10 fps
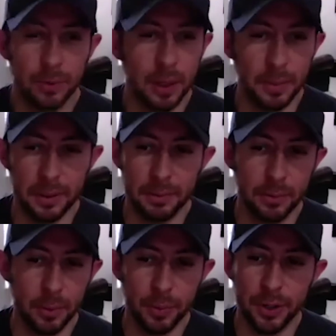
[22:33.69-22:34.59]
I mean,
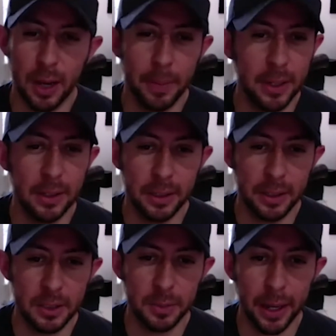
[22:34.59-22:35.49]
we're predominantly
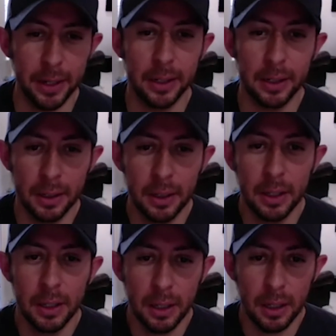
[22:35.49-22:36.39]
Hispanic.
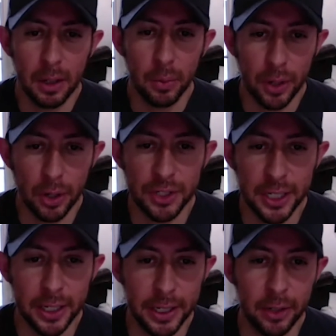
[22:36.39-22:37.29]
Uh, we are
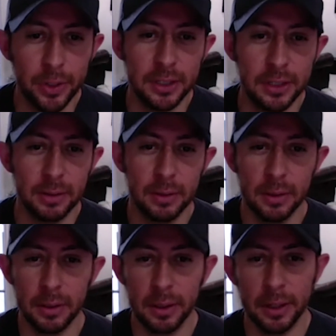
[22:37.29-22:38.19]
seeing an increase in
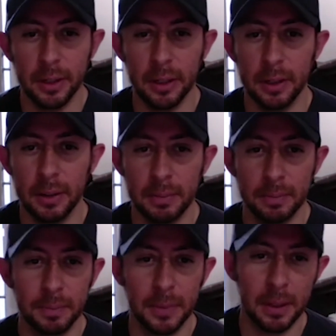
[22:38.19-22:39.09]
in, um,
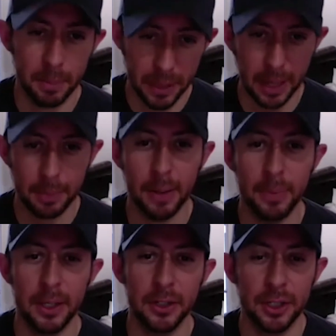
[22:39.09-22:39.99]
in the black
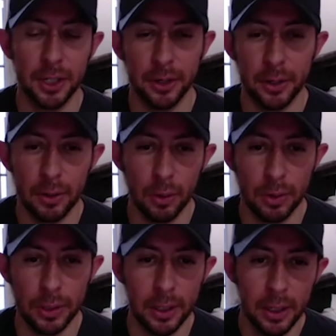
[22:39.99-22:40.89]
population here
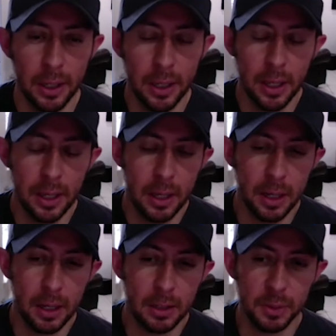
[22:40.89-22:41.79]
locally,
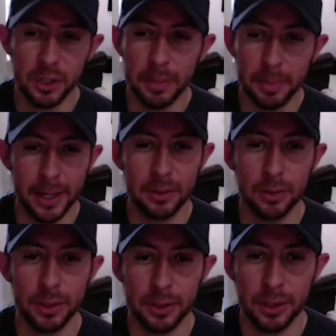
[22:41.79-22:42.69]
uh, especially in my
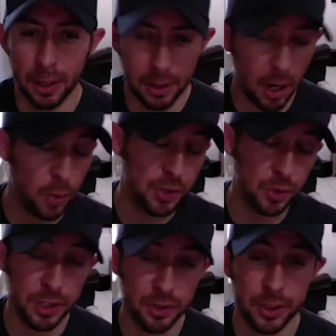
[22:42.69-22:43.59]
school, the, our
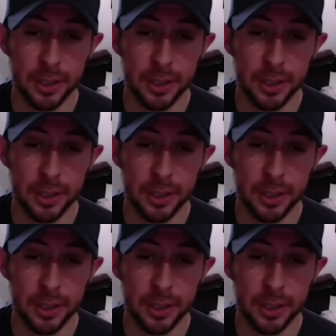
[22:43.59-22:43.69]
school the What